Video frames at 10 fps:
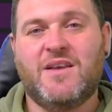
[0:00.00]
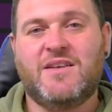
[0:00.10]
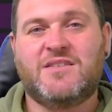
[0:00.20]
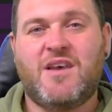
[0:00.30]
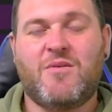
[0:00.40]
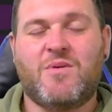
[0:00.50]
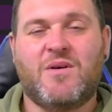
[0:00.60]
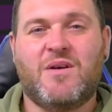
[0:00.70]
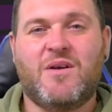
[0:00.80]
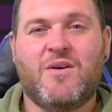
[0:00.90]
So,
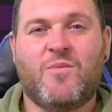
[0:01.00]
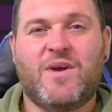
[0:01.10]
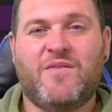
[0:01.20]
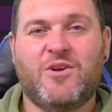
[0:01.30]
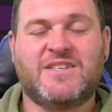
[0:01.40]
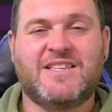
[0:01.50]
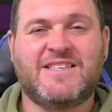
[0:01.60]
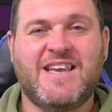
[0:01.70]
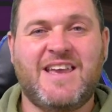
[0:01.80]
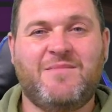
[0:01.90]
we have looked at the
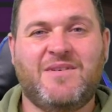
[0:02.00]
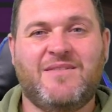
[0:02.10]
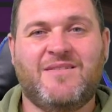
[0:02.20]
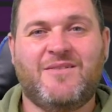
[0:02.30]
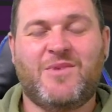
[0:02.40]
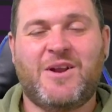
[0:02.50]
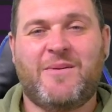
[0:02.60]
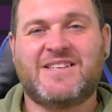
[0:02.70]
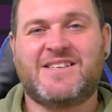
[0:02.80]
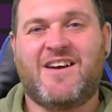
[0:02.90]
team. We know
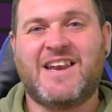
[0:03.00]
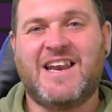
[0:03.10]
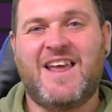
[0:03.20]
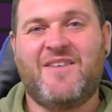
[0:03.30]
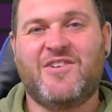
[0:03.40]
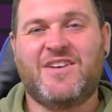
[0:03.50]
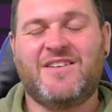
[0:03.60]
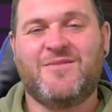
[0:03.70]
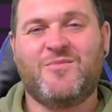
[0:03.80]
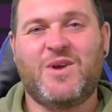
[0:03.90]
our starting 11.
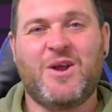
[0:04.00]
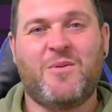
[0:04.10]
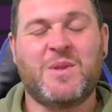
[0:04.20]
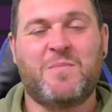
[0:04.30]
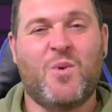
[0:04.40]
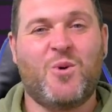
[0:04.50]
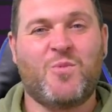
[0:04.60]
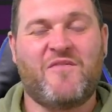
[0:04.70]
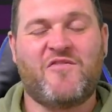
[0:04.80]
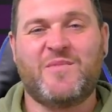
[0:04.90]
We know what the board
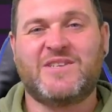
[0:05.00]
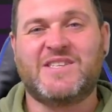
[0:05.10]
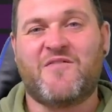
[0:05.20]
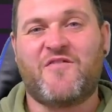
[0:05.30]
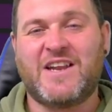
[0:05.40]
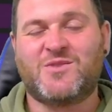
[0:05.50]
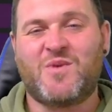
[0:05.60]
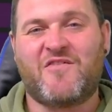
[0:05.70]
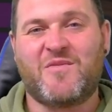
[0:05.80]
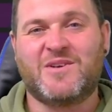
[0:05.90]
want from us and the fans
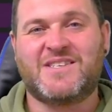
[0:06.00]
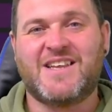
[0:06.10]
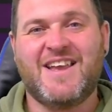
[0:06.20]
want from us.